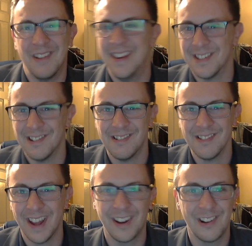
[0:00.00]
And we
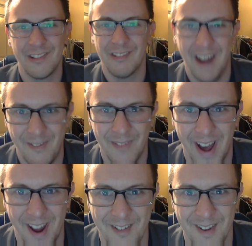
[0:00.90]
duel the crap
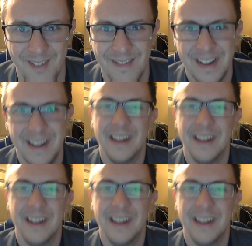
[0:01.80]
out of them.